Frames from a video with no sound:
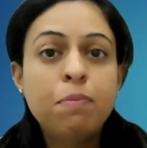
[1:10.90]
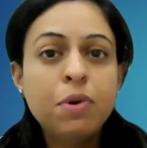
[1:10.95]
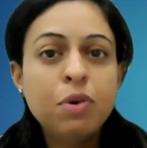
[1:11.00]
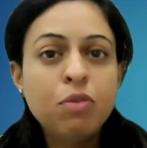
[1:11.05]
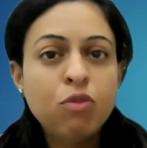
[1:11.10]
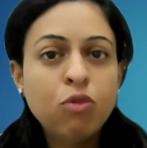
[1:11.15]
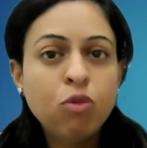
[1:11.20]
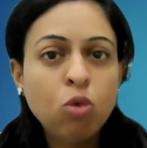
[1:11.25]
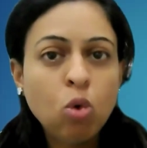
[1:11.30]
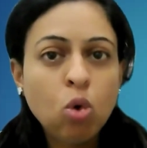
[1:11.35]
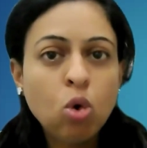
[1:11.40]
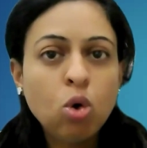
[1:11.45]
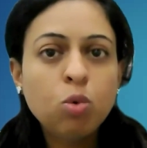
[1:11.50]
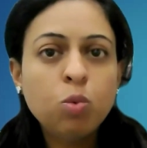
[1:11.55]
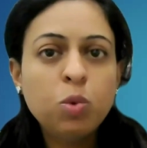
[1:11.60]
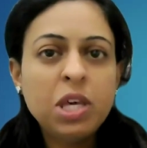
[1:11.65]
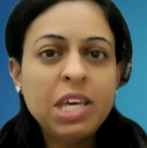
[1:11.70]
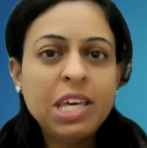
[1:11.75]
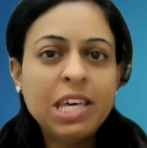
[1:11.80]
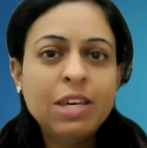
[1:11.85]

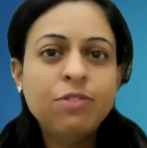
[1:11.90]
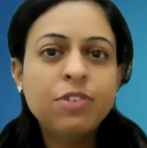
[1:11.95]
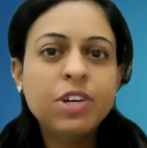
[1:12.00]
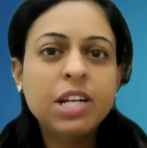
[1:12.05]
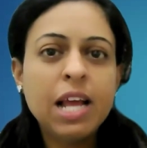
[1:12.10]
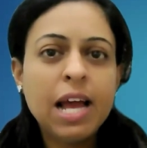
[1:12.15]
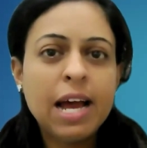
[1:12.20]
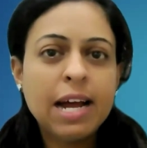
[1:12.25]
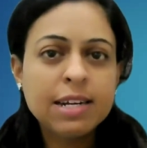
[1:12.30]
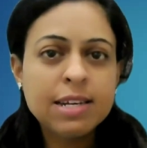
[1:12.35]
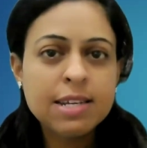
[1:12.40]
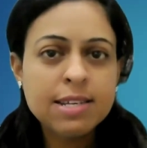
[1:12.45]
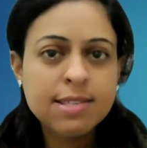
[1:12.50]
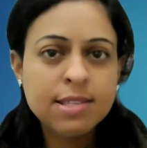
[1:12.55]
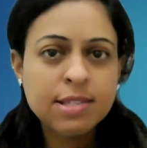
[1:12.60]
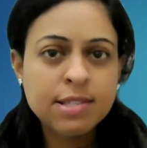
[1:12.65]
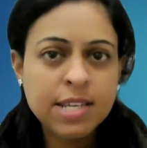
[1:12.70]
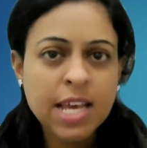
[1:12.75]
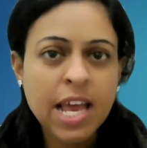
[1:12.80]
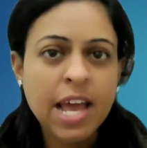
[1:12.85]
Before we even
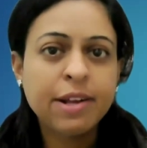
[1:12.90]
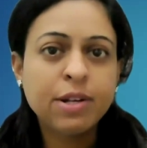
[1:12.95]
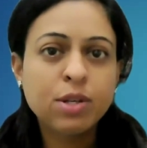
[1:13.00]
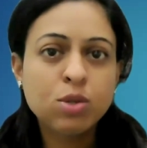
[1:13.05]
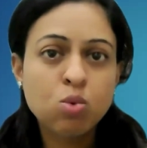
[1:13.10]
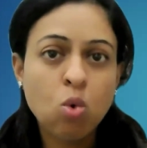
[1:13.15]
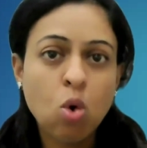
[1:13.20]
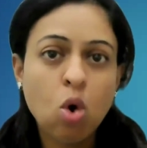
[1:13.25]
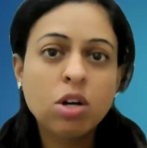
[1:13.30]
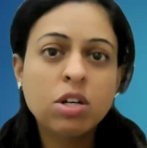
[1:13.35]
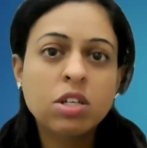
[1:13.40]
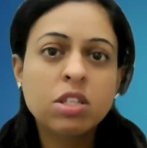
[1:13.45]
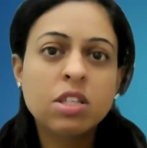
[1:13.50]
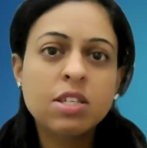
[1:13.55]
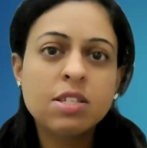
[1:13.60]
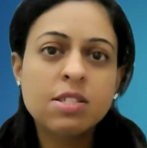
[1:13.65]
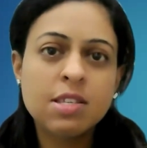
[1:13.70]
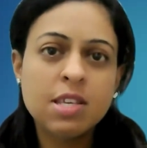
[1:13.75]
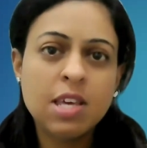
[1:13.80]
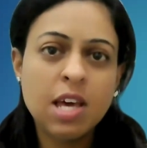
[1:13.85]
understand what
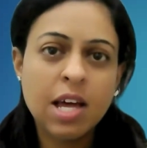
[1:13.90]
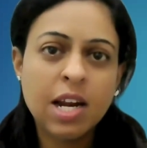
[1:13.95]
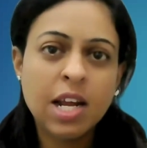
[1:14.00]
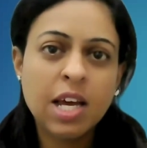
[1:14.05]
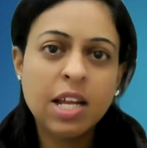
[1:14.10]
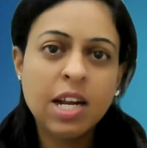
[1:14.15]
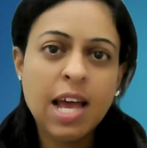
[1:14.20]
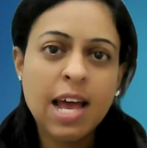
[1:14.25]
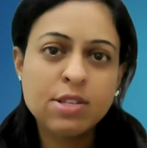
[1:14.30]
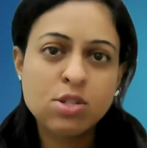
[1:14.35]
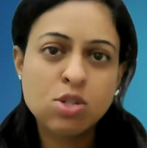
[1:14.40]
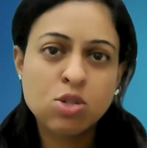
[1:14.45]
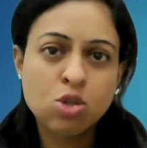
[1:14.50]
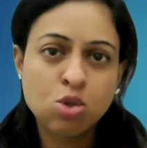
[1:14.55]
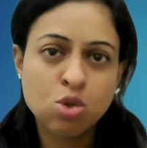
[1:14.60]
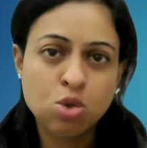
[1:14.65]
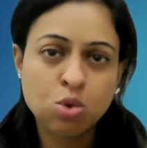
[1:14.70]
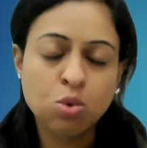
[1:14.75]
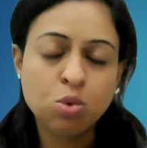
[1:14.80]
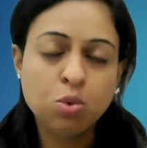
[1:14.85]
the CRR has
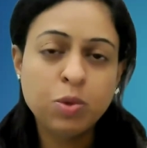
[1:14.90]
to do,